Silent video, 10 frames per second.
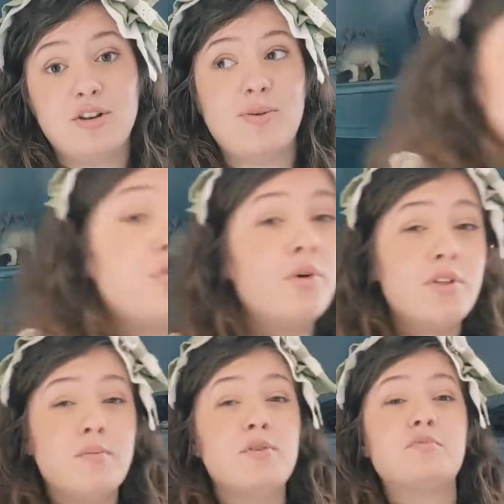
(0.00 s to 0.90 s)
So for
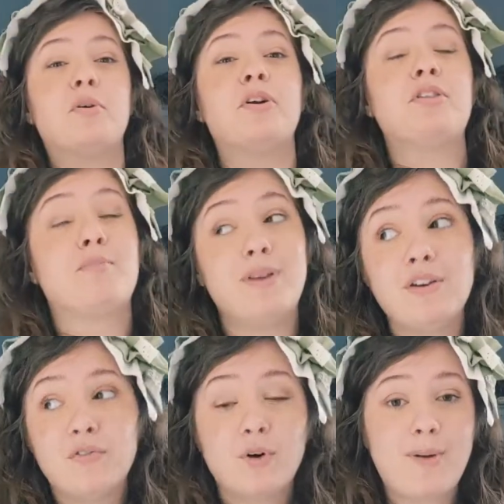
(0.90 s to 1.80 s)
the most part, the
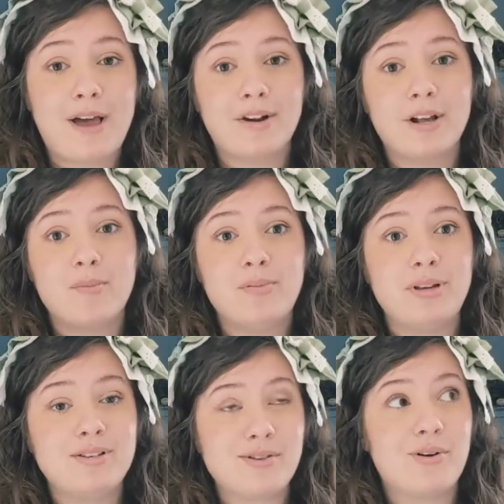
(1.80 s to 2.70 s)
big four pattern
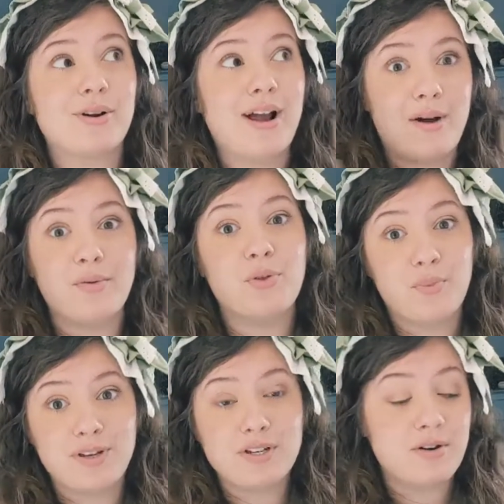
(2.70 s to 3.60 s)
companies are out the
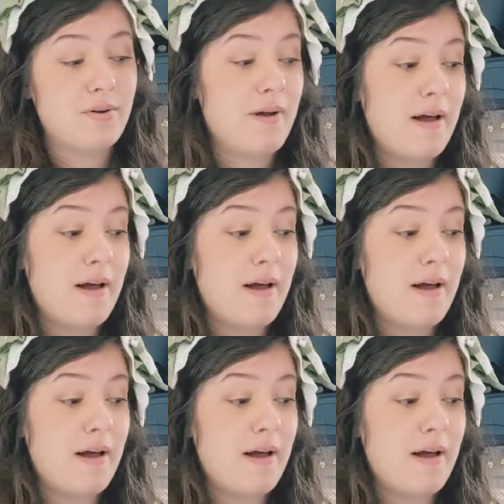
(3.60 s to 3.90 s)
window.